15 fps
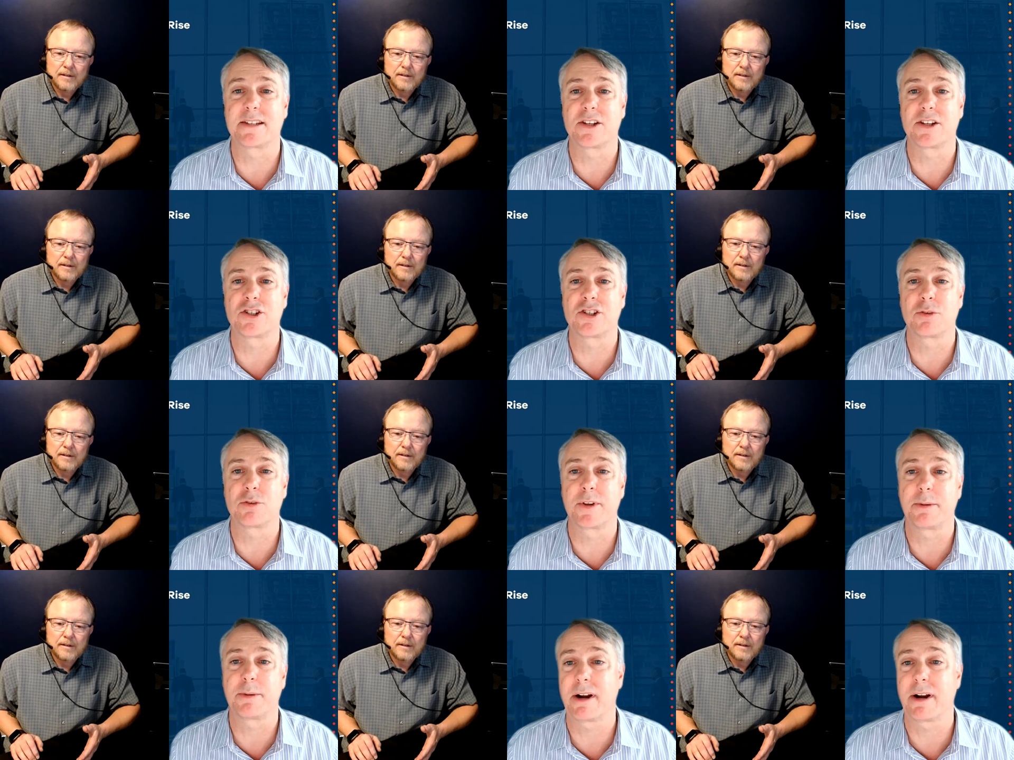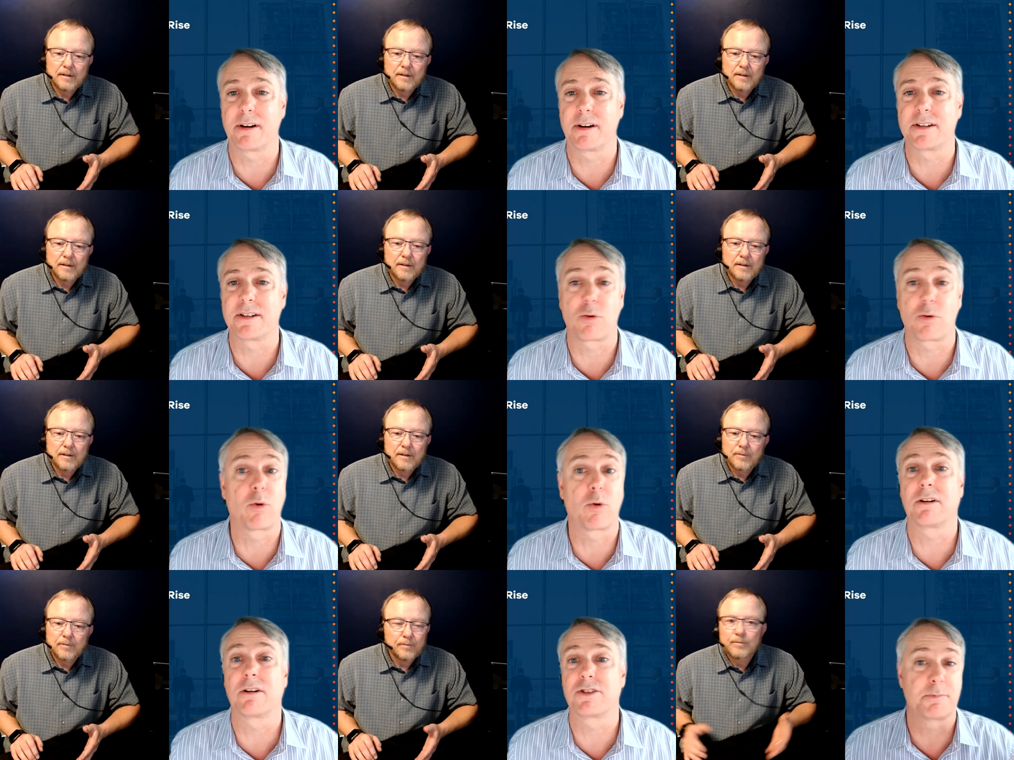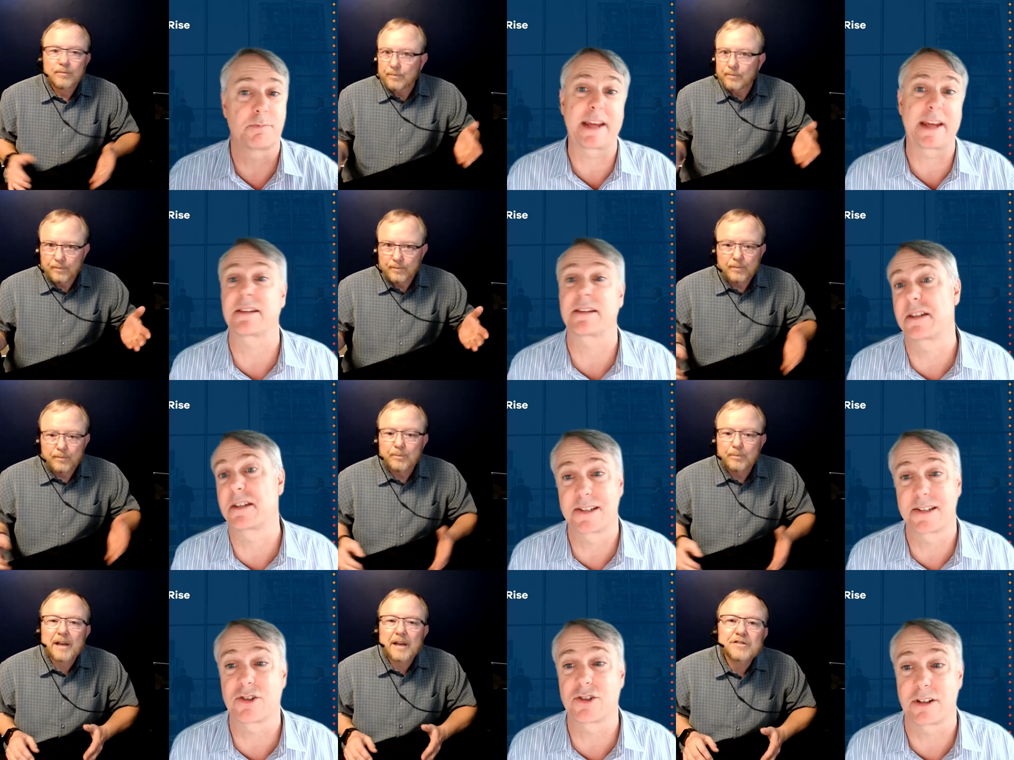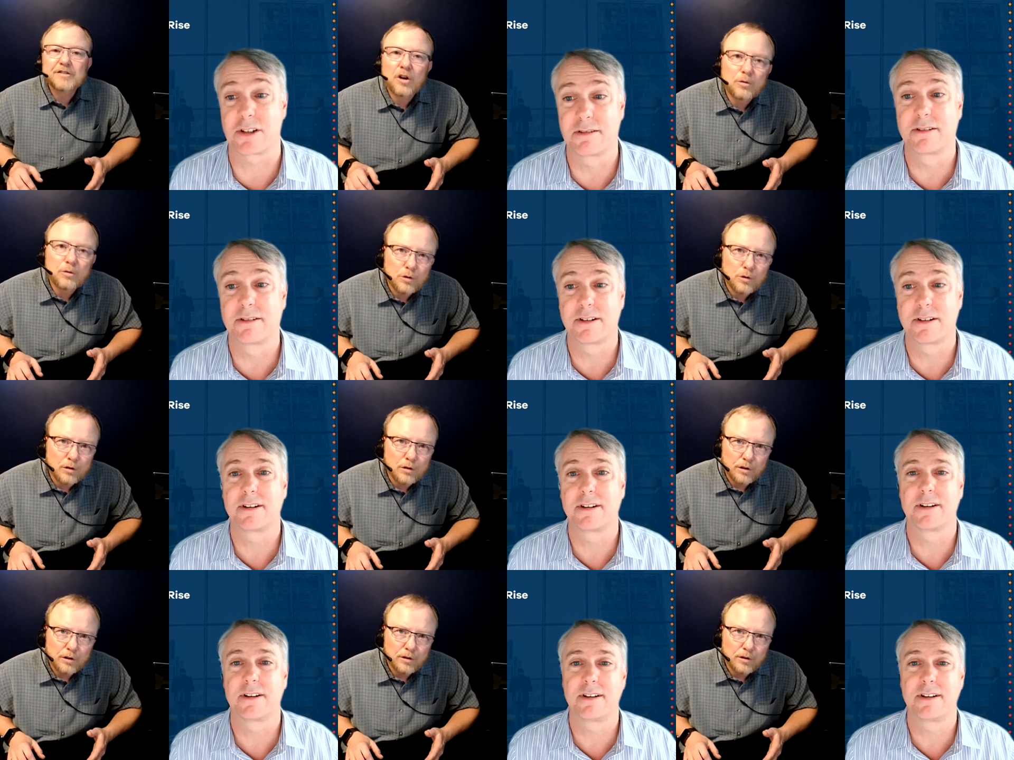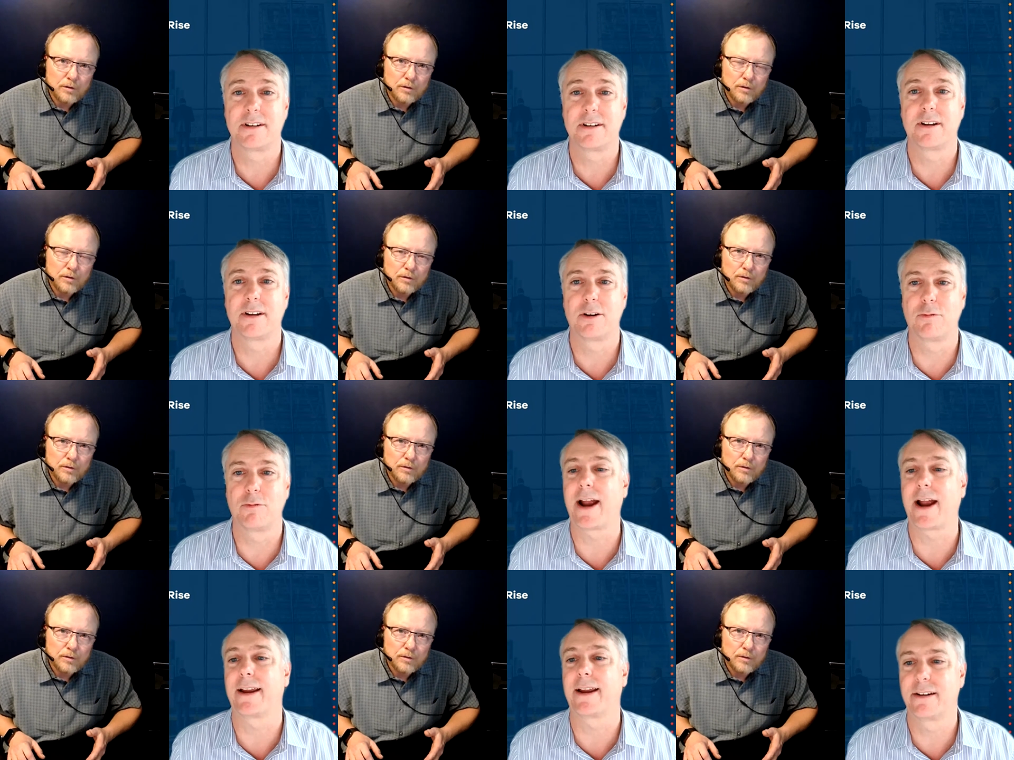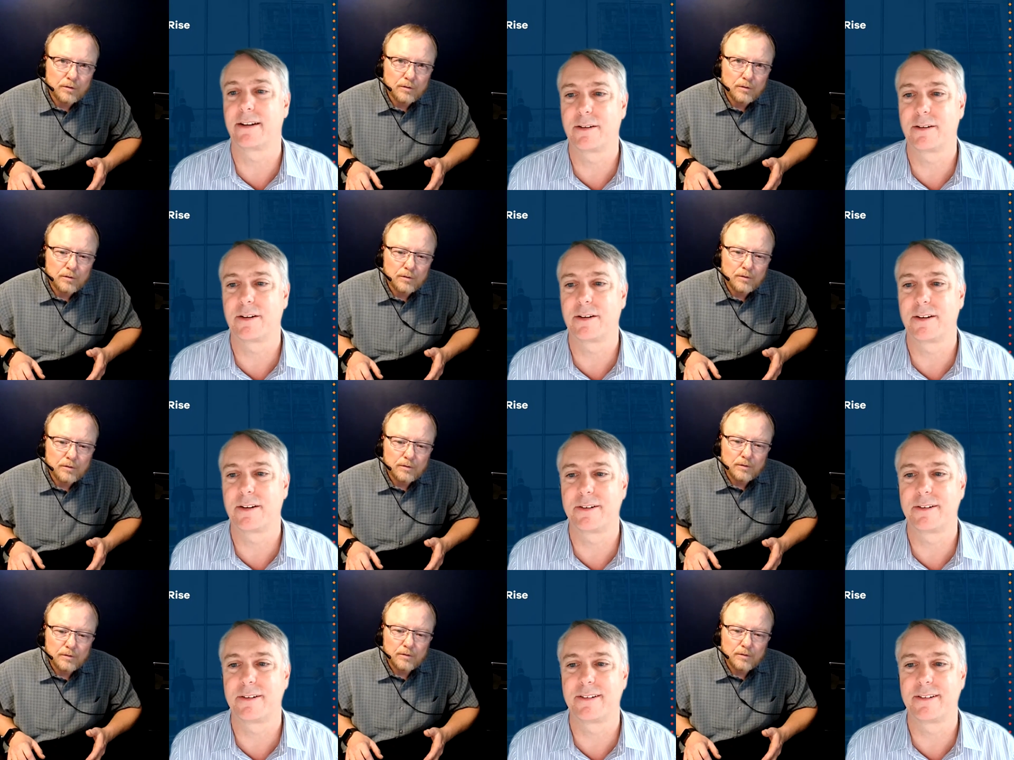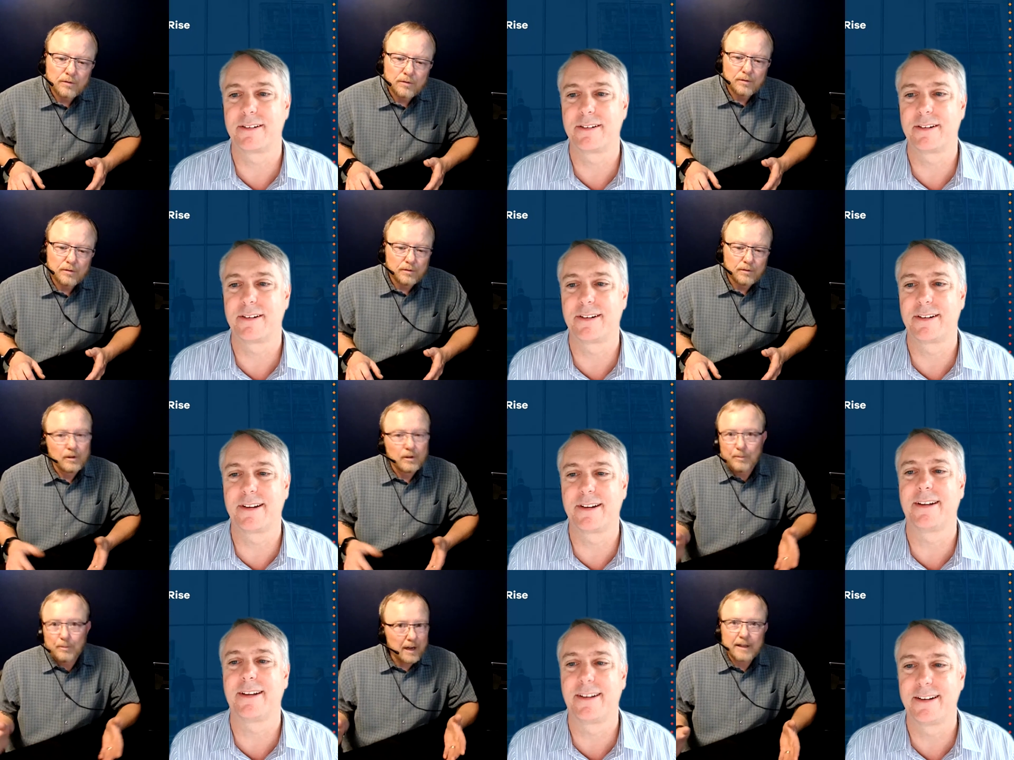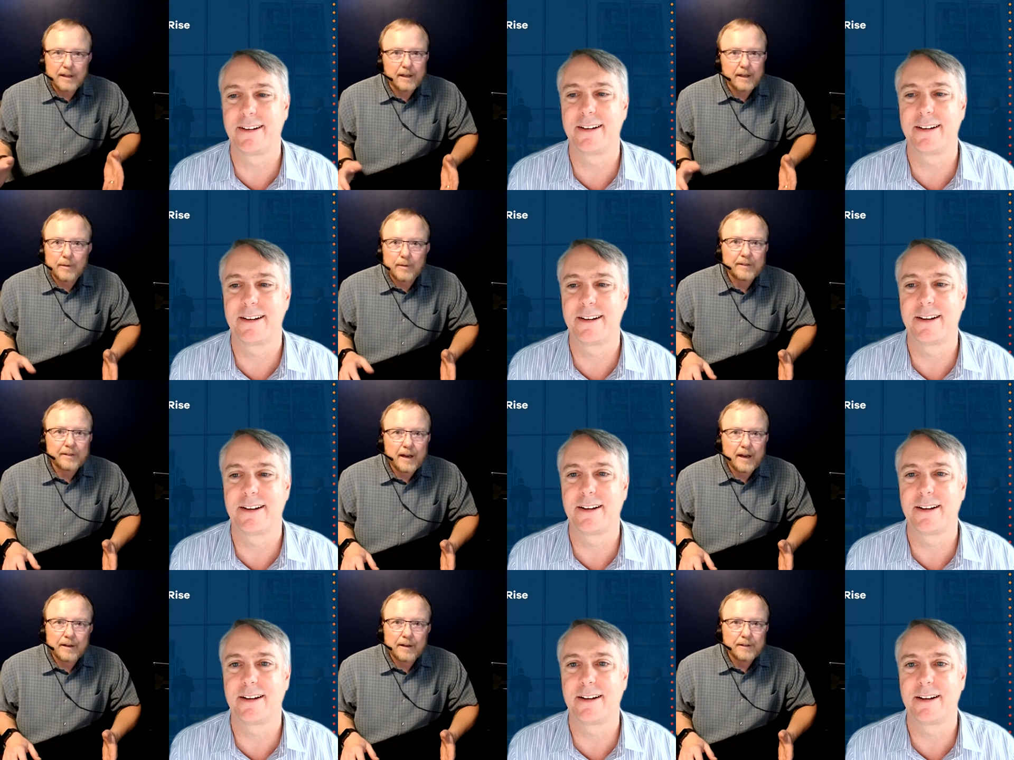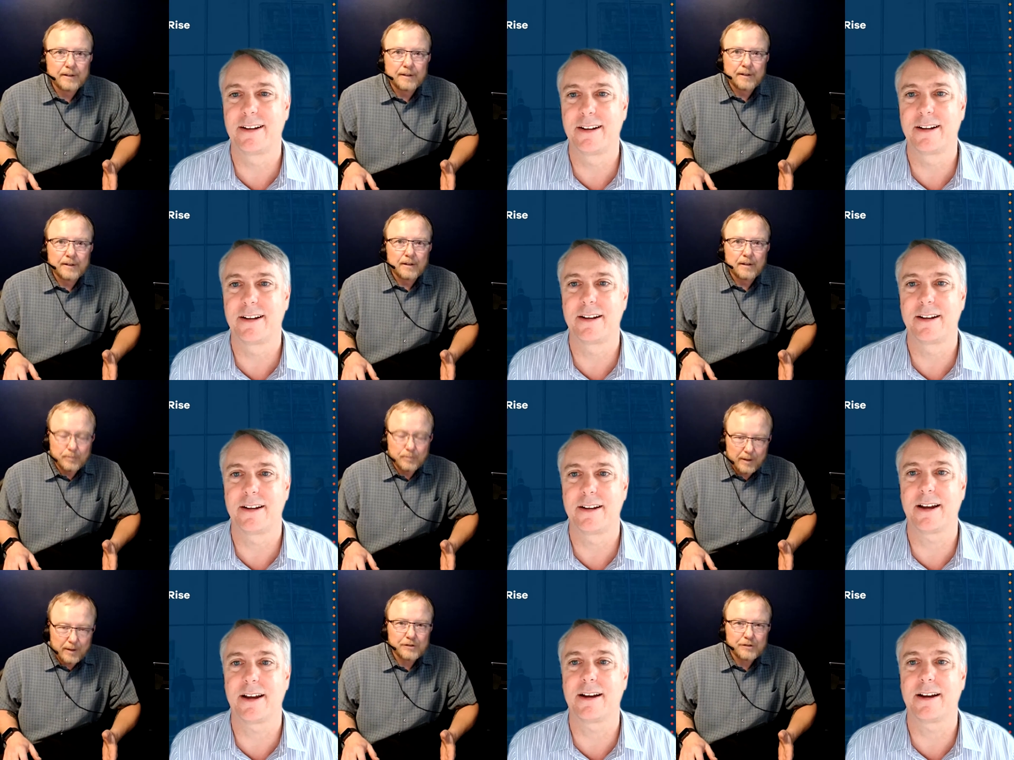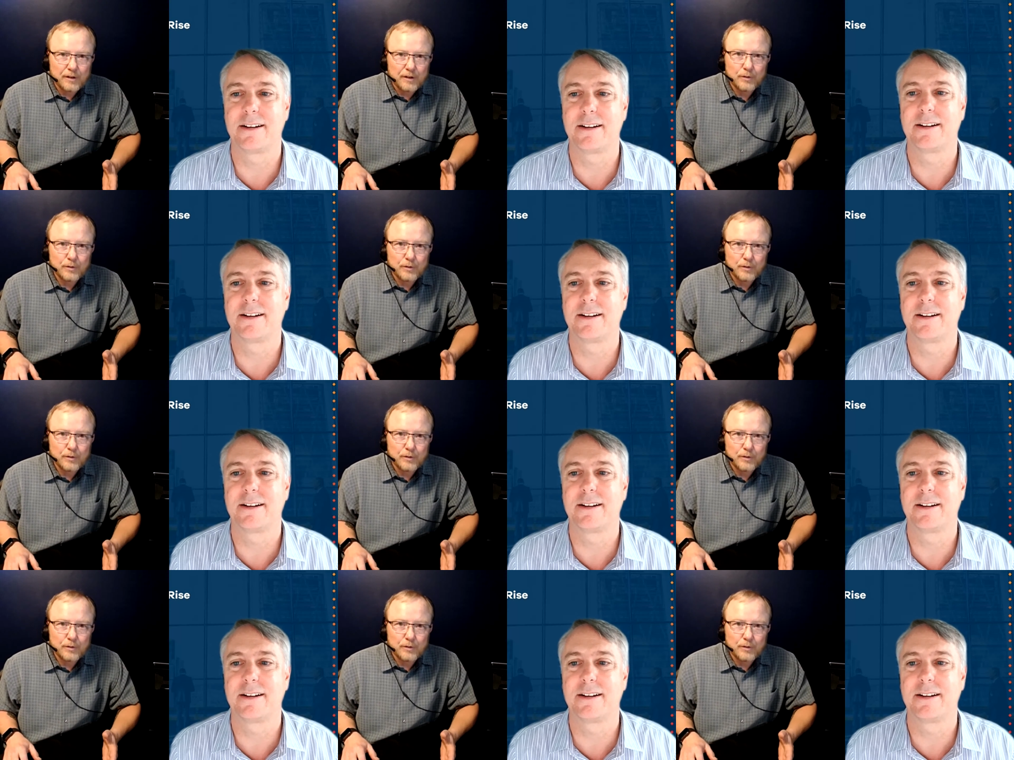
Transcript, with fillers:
Speaker 1: a decision with the parents or
Speaker 2: just makes a decision based on a ruler. Right. I'm not kidding about that. It's based yeah. on a